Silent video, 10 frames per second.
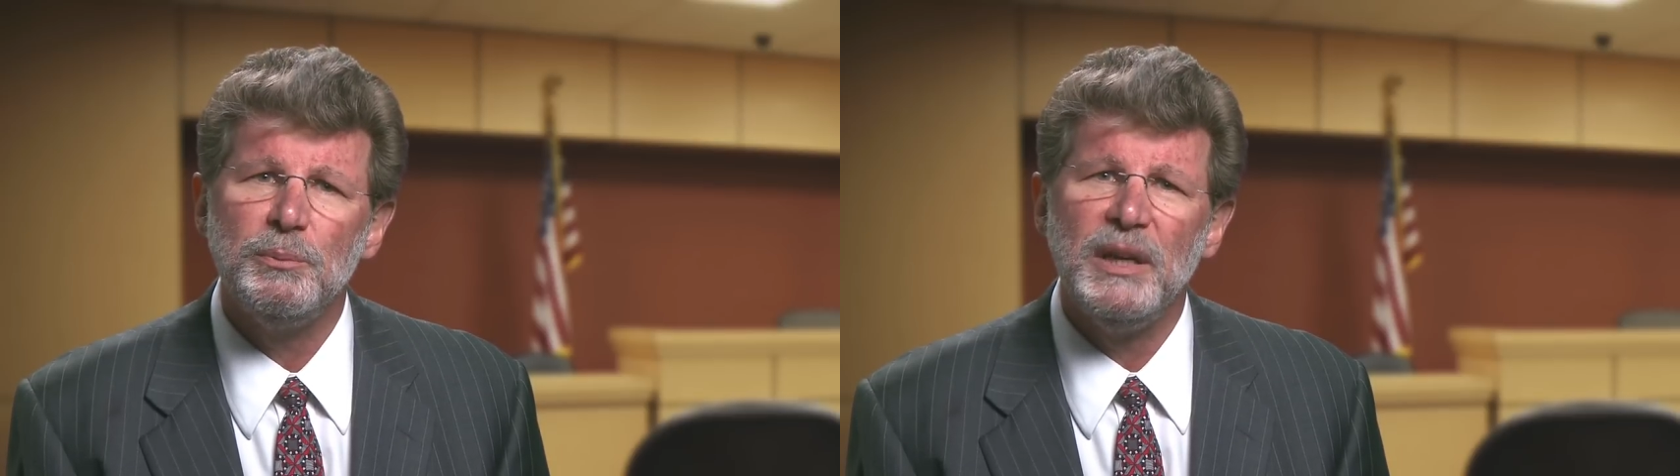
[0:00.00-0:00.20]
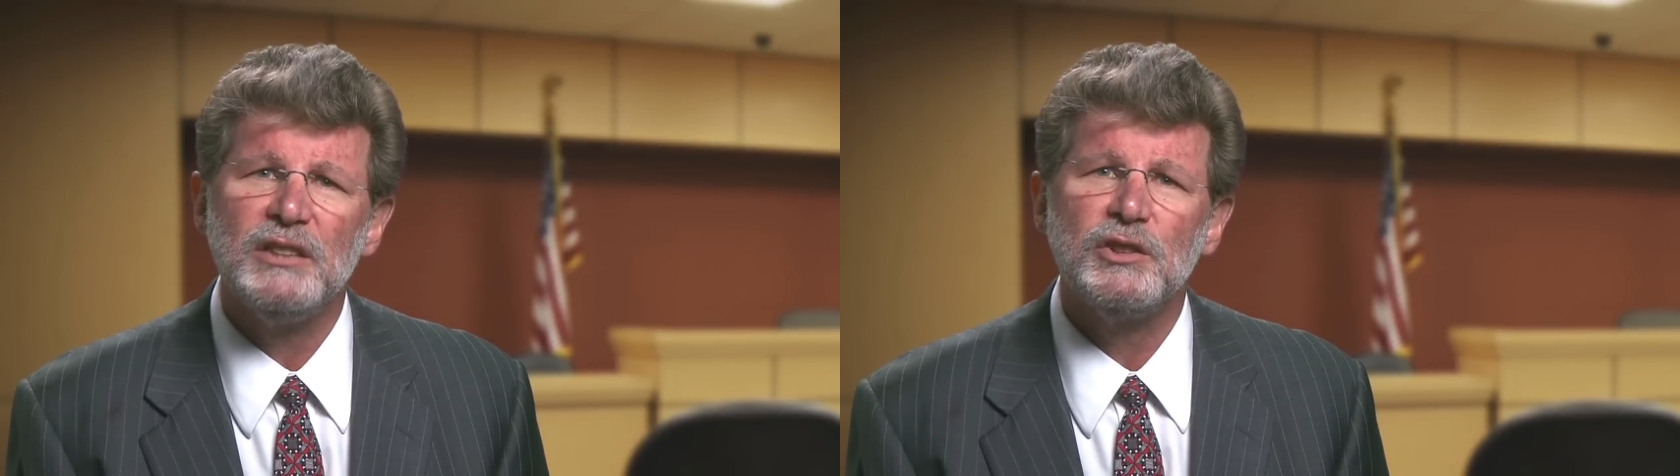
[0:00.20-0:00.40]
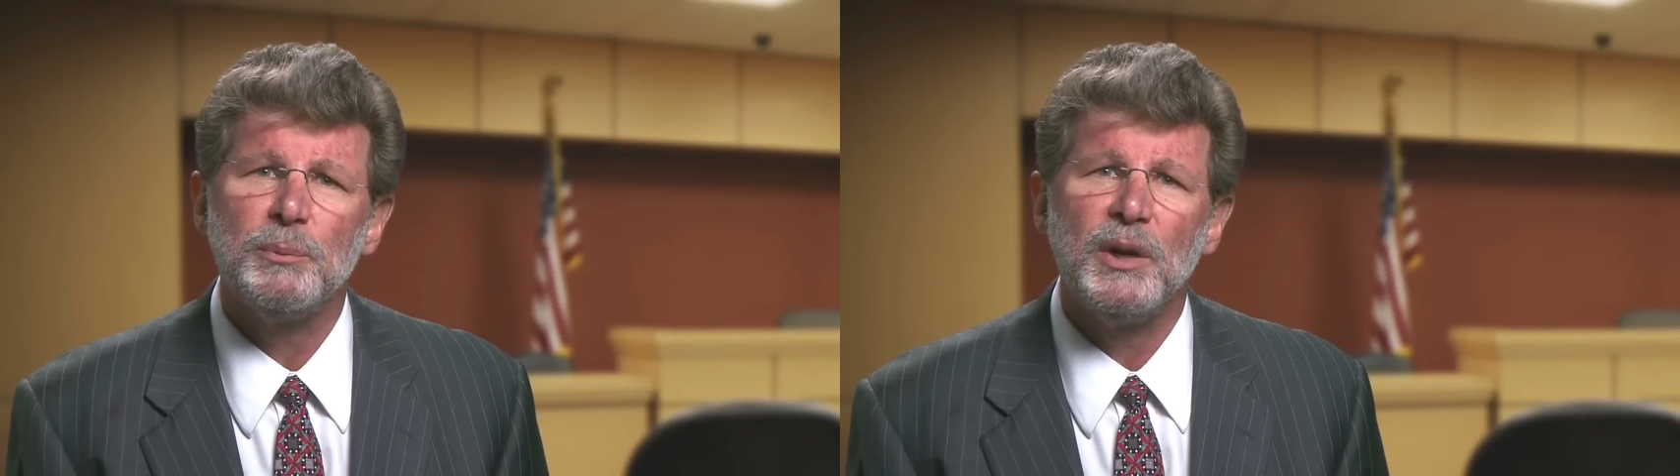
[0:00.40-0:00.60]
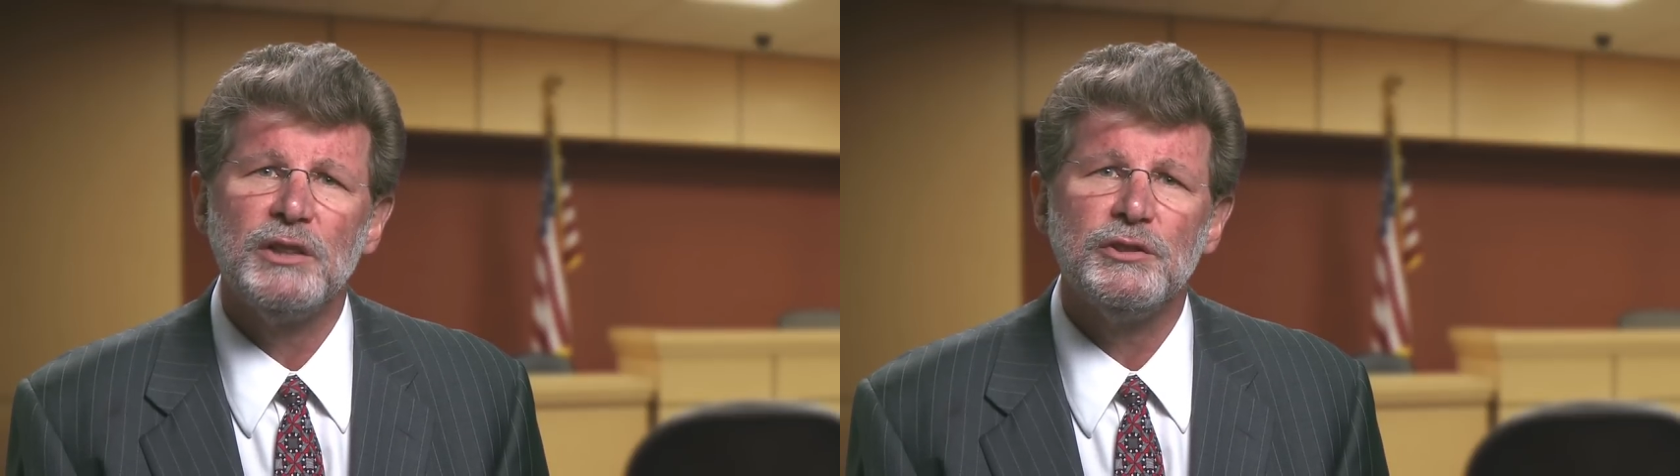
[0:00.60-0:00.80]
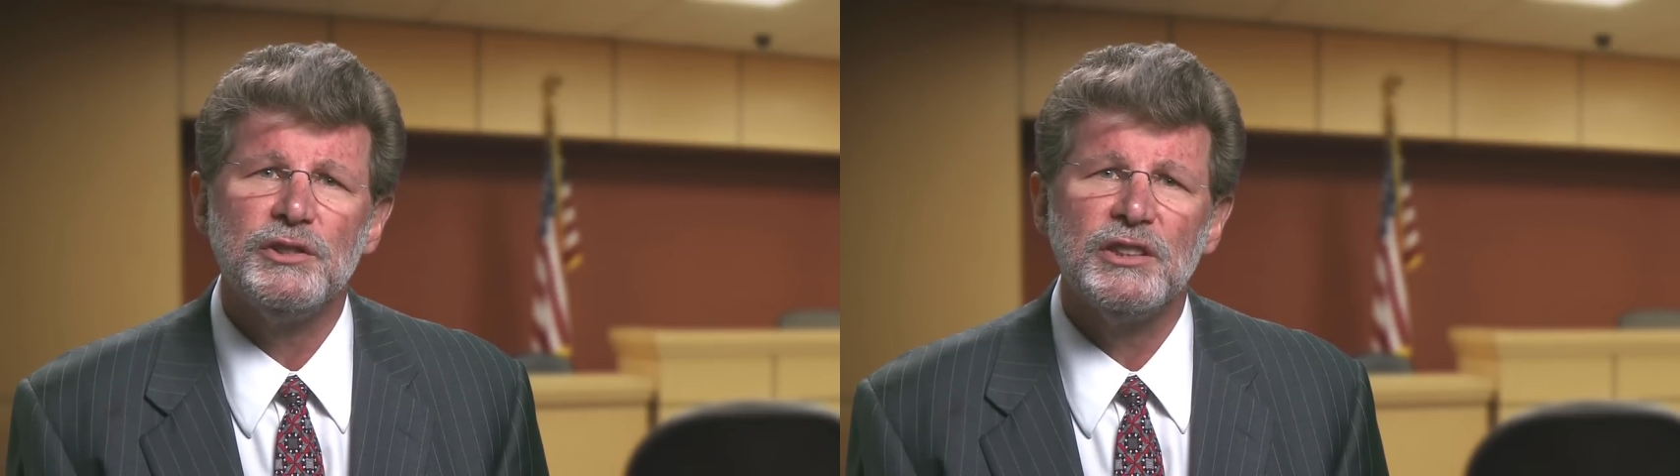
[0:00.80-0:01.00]
based
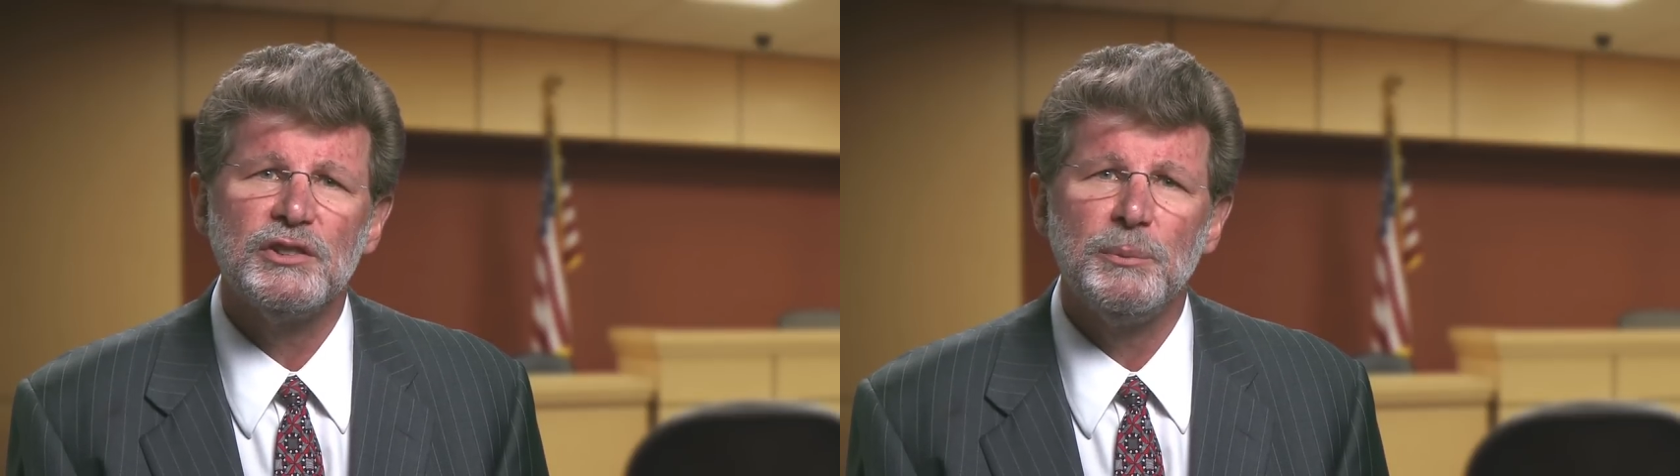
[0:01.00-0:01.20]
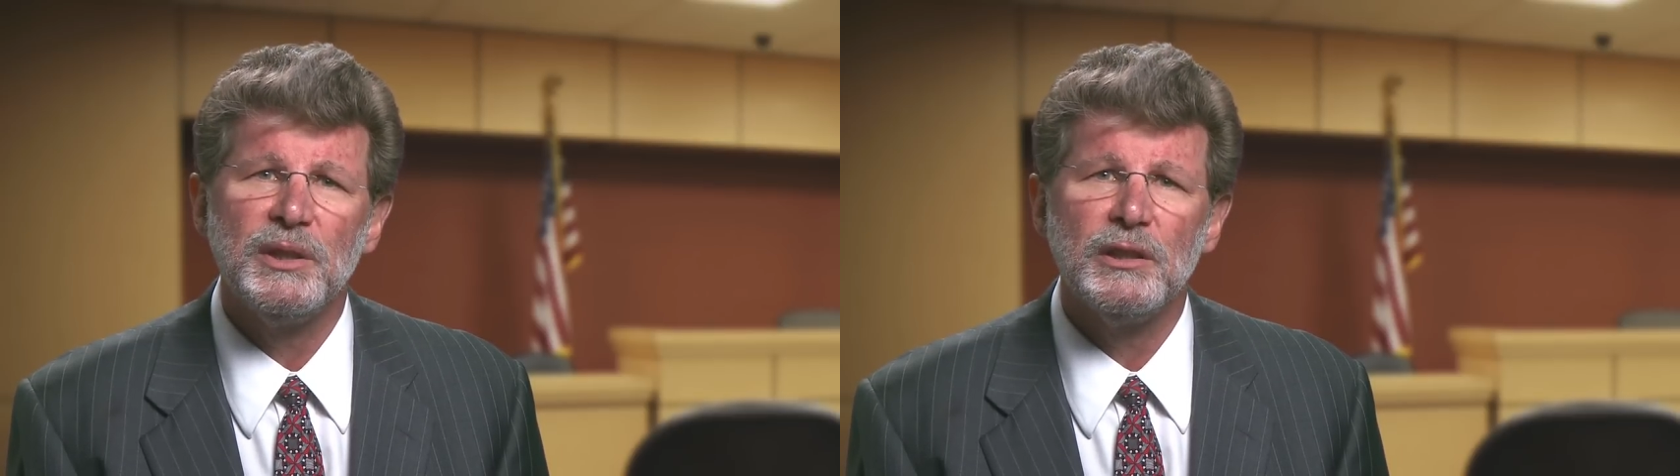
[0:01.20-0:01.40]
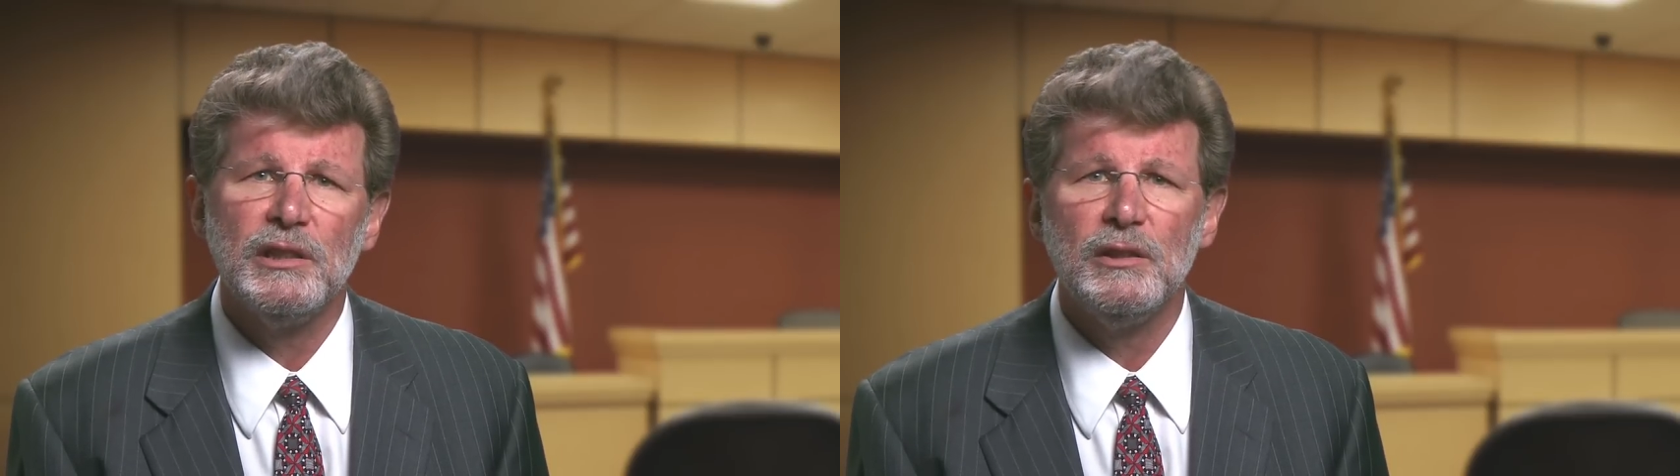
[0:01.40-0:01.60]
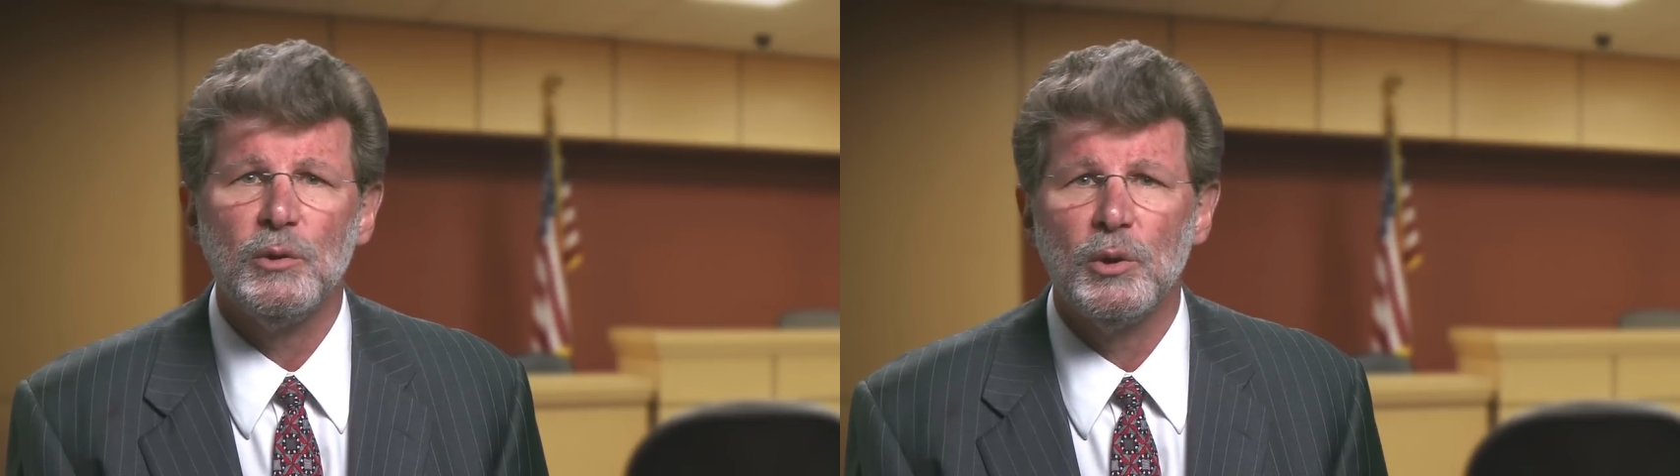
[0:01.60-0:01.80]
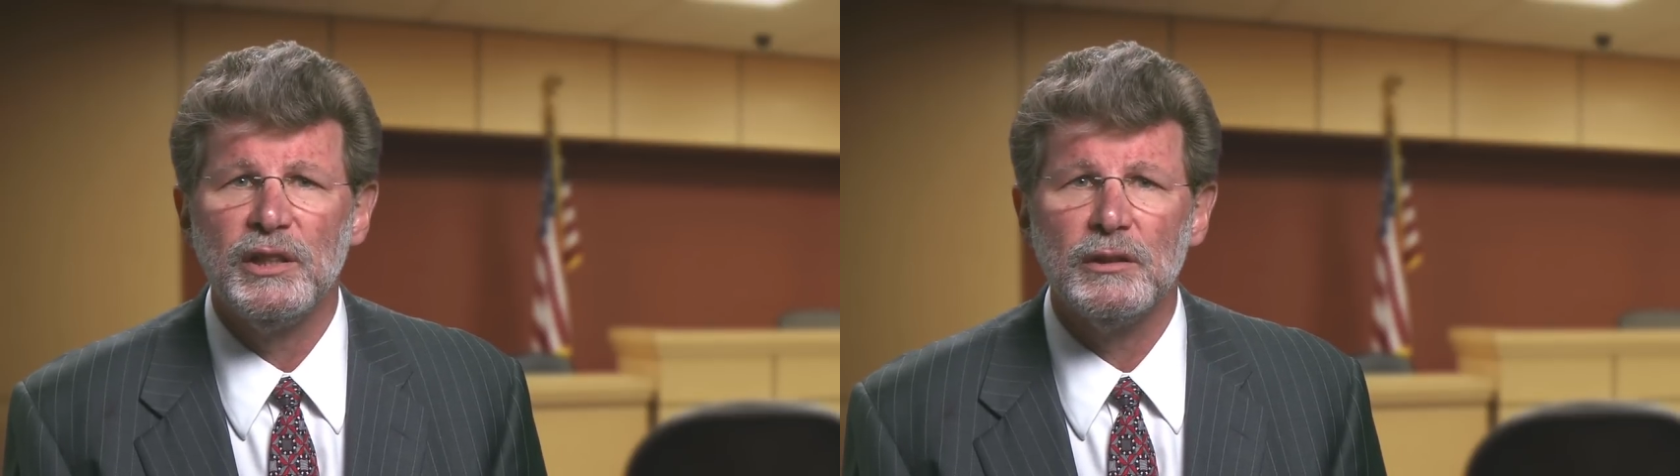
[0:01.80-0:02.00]
upon your disability
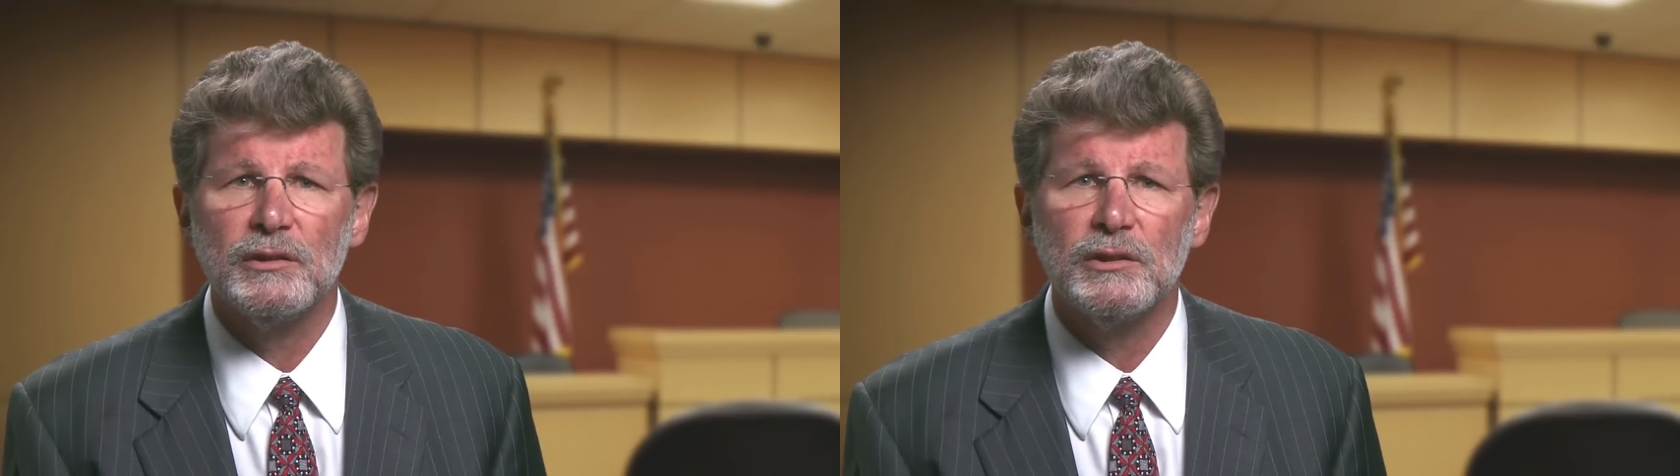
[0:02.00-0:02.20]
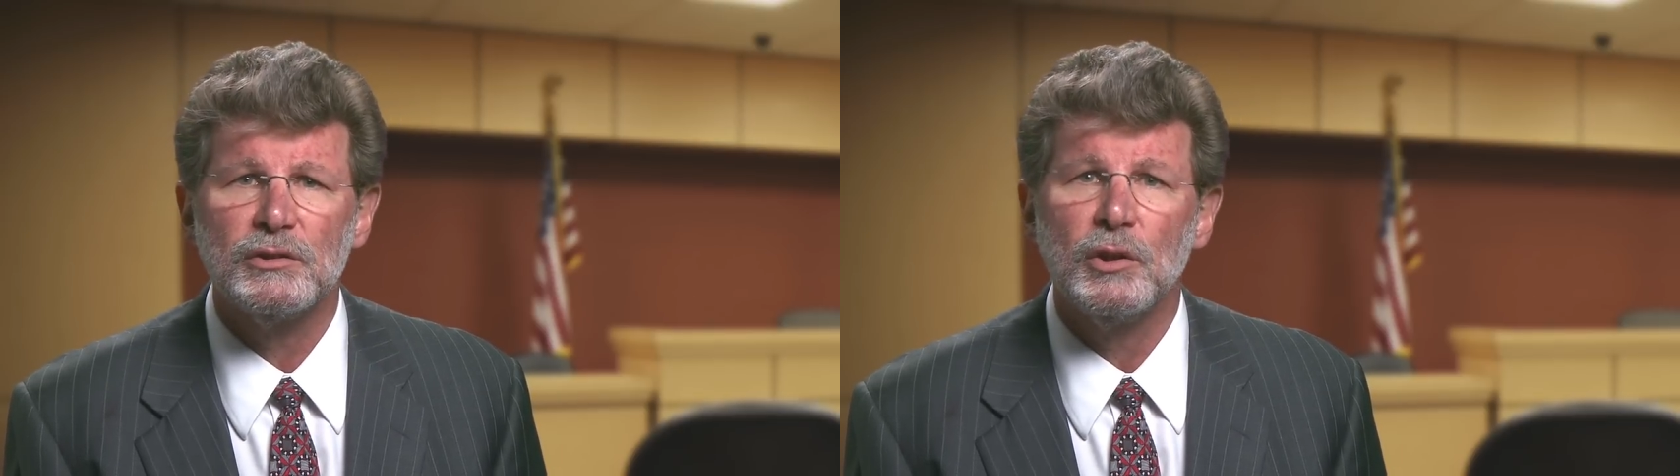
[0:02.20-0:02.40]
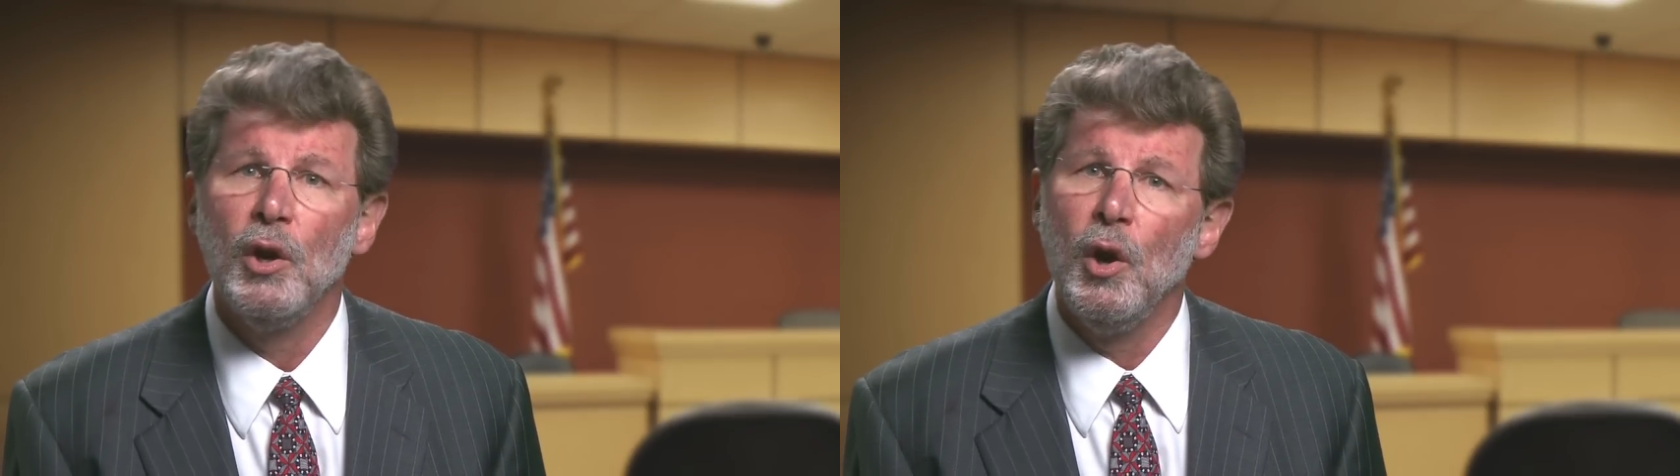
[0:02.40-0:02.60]
or illness,